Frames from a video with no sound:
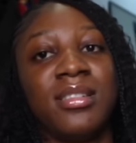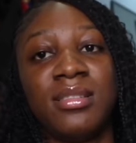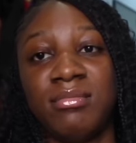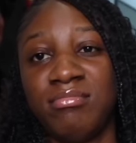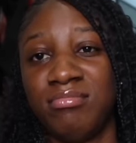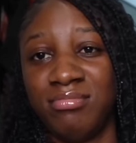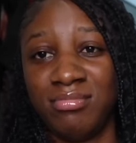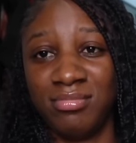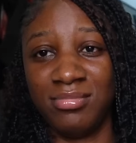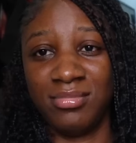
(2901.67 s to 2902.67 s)
sister too, and
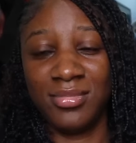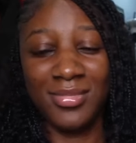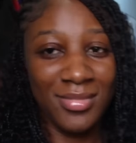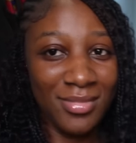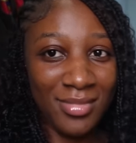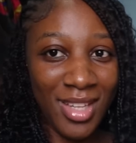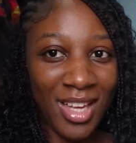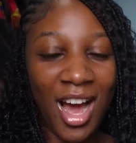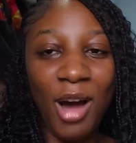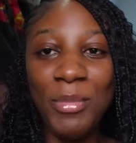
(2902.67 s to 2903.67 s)
a night of thousand love.
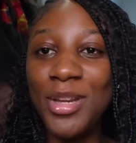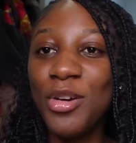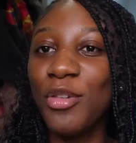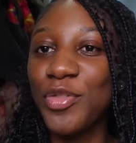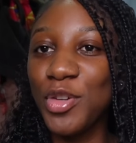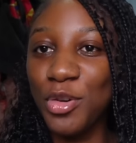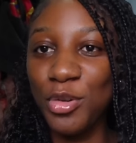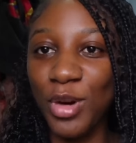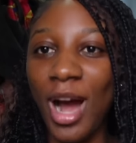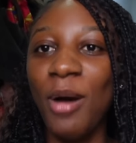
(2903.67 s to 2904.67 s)
How many of
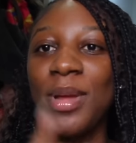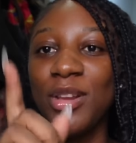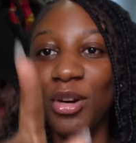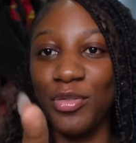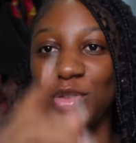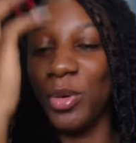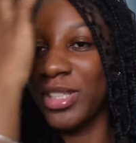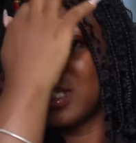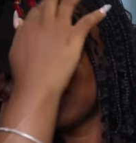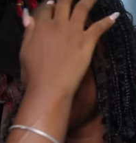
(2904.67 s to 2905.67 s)
you how many of you
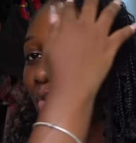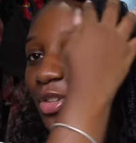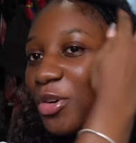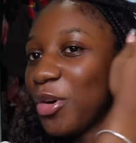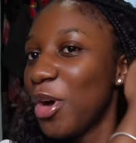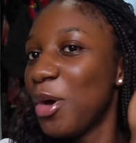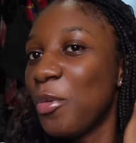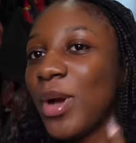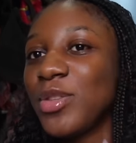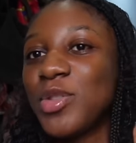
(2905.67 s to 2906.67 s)
watching this video
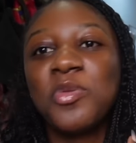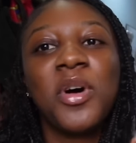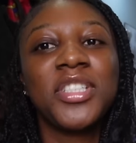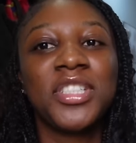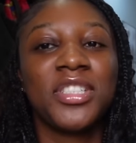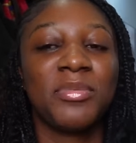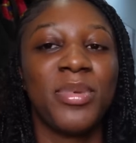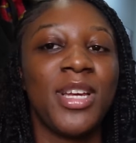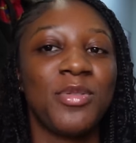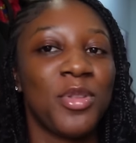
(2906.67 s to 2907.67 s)
went to watch
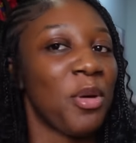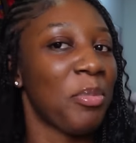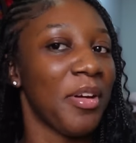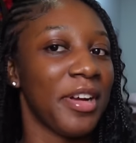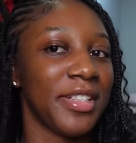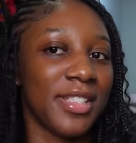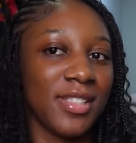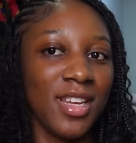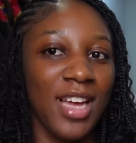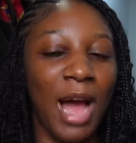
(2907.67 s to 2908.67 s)
plays with your
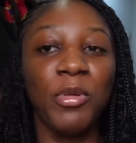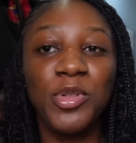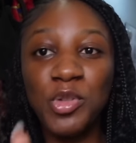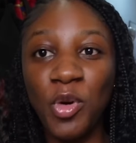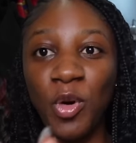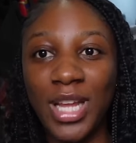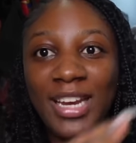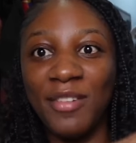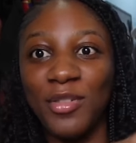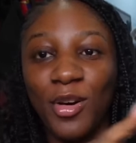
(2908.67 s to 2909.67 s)
parents? I want to know the
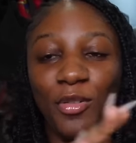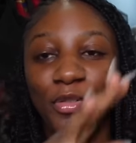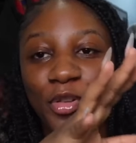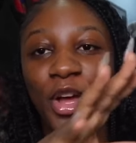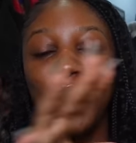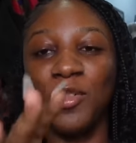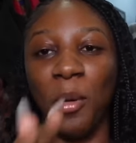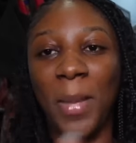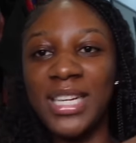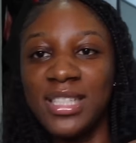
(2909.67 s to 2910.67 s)
level of
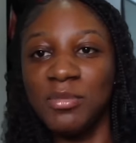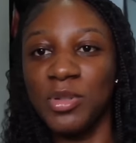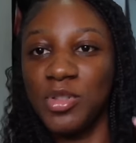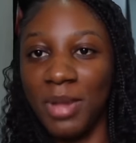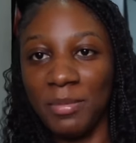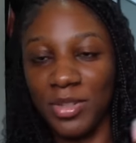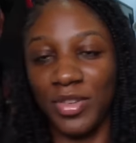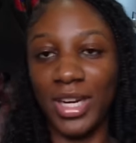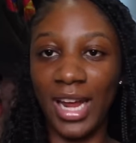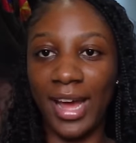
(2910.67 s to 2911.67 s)
normality between my best
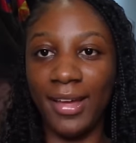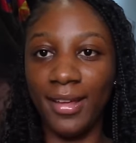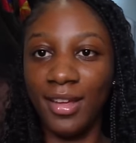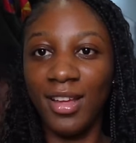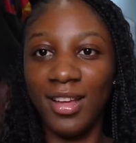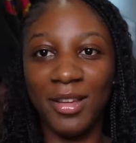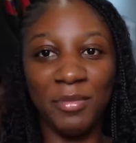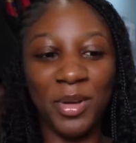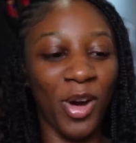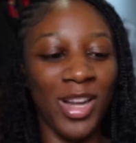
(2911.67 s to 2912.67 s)
friend and I.
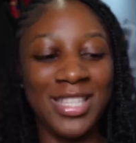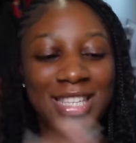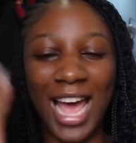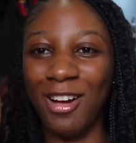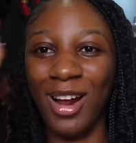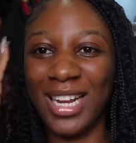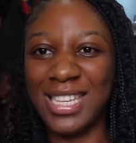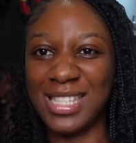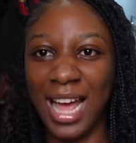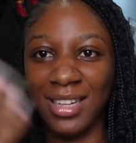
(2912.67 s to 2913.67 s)
because I don't
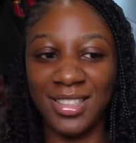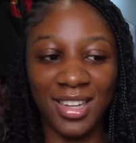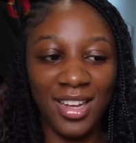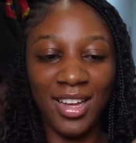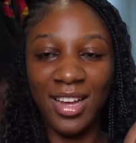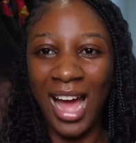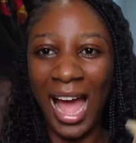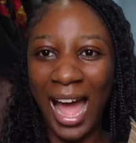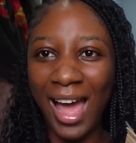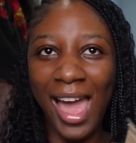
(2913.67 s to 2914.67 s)
understand
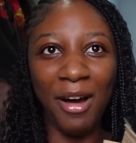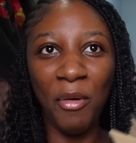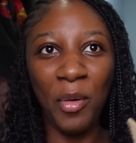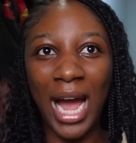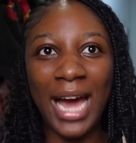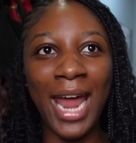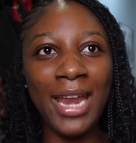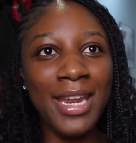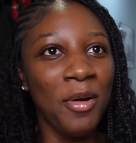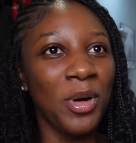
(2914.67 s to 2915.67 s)
ah,
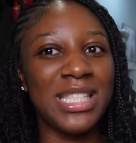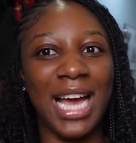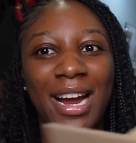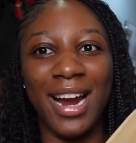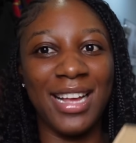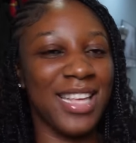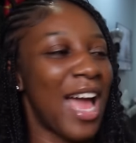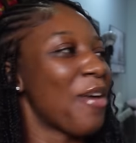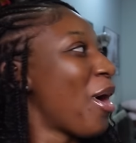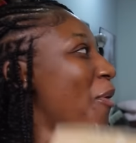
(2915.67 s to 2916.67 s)
Ghana knew what I say. I go